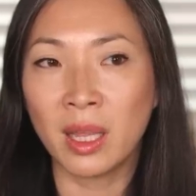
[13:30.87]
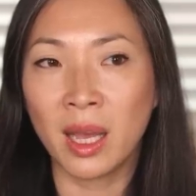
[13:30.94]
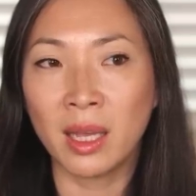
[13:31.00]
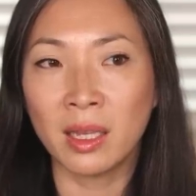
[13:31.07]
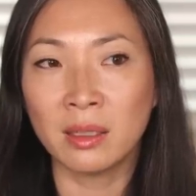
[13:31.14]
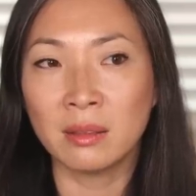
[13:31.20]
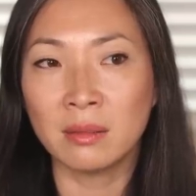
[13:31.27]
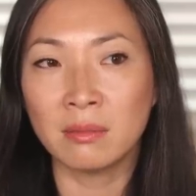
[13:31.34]

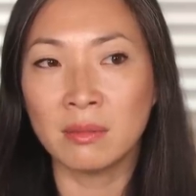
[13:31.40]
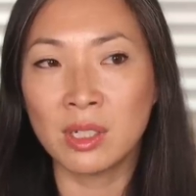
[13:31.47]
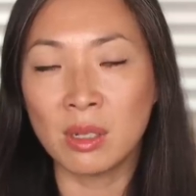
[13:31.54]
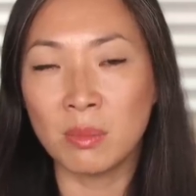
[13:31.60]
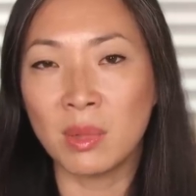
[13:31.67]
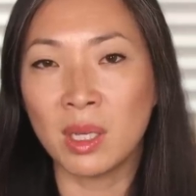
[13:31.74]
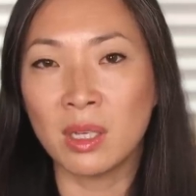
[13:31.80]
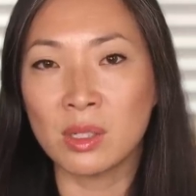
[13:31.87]
That
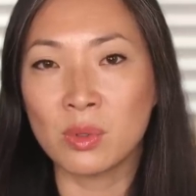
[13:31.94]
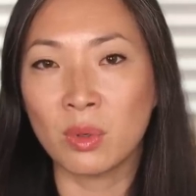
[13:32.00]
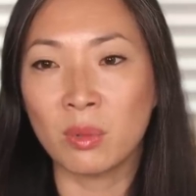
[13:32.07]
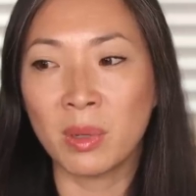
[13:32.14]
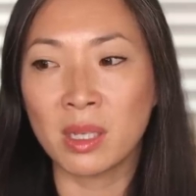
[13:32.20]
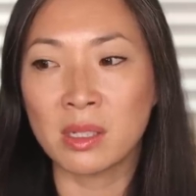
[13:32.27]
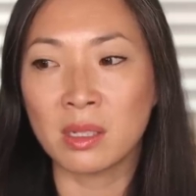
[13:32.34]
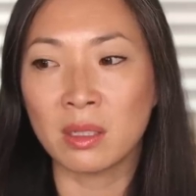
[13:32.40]
to me is what
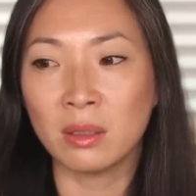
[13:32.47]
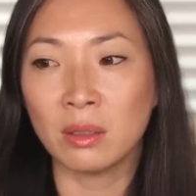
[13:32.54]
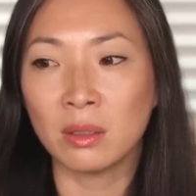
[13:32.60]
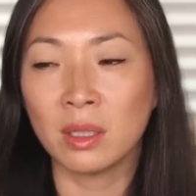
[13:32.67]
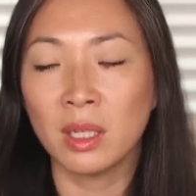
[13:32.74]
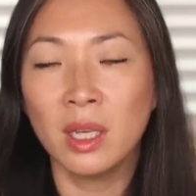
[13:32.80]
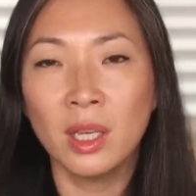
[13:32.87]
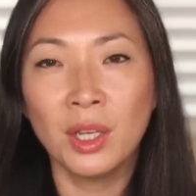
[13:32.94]
makes it
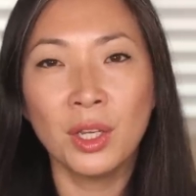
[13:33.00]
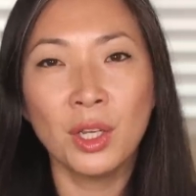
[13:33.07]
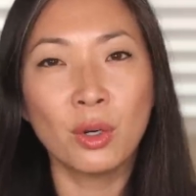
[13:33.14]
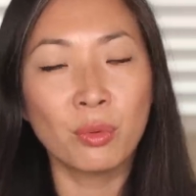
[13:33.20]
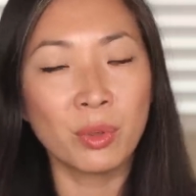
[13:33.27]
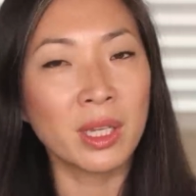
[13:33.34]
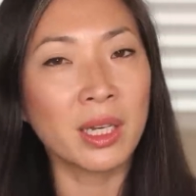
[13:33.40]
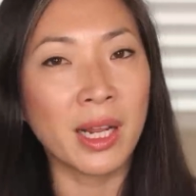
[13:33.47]
look, you know,
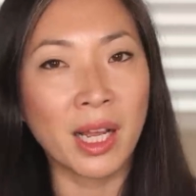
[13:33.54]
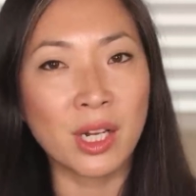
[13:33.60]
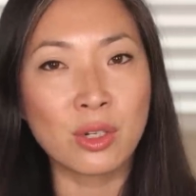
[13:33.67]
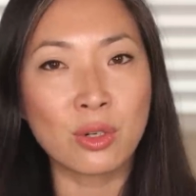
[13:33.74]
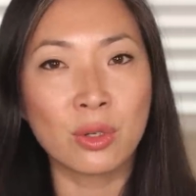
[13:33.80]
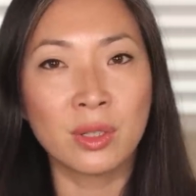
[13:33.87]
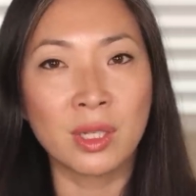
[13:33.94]
really natural.